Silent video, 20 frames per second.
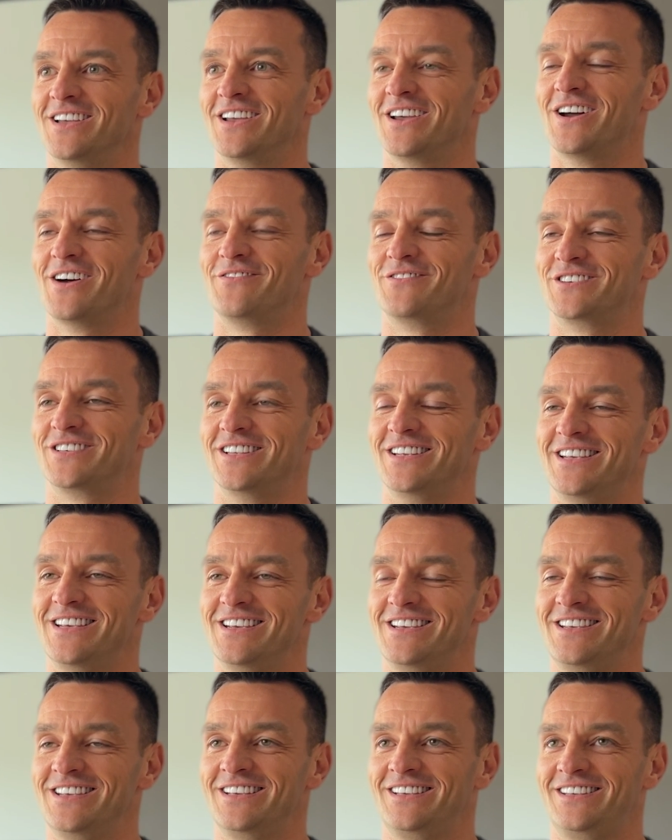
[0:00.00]
Obviously,
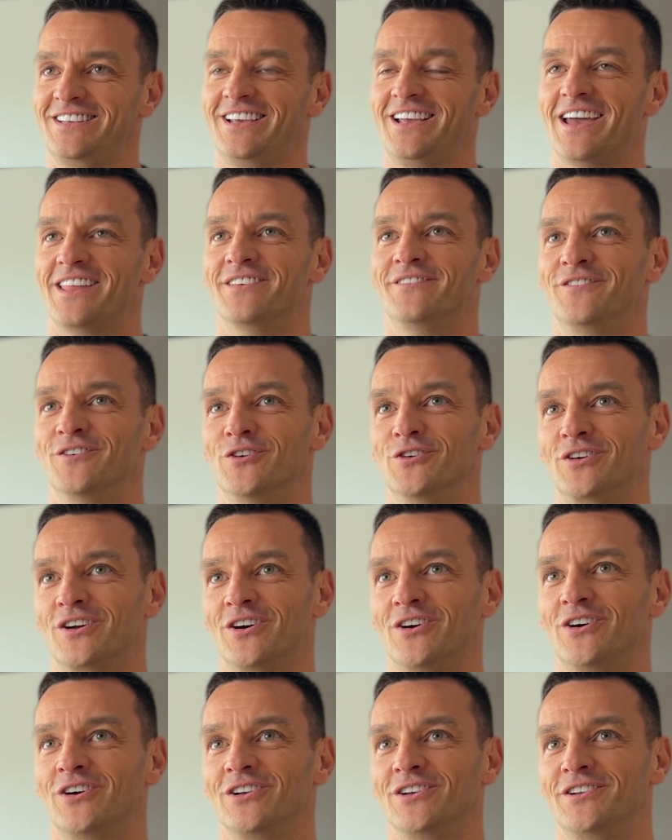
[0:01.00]
you get the phone
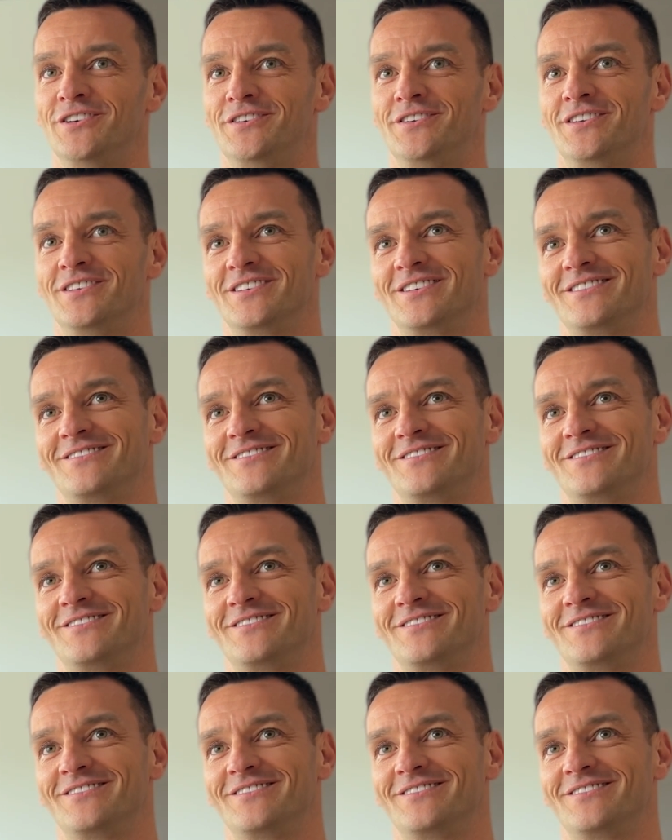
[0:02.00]
call and